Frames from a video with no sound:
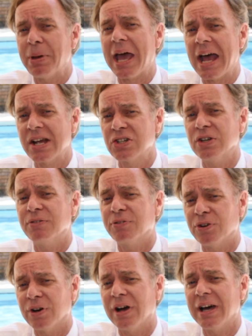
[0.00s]
a passion
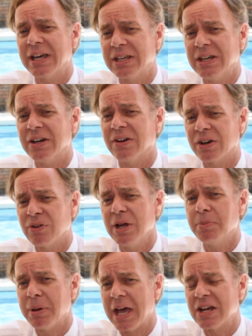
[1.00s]
for eye care, a
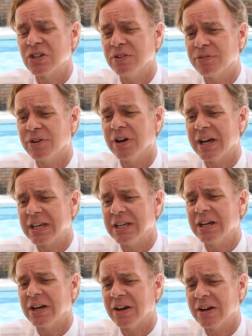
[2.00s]
great passion for eye
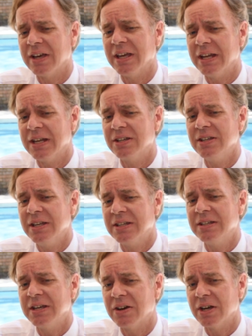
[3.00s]
care, and it
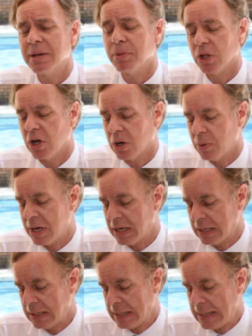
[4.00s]
carried him a long
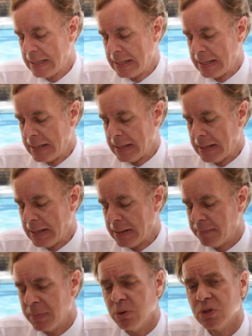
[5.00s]
way.
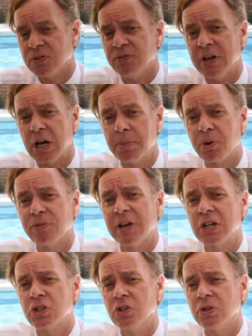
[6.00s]
He was very
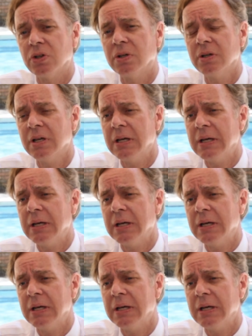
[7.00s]
professional.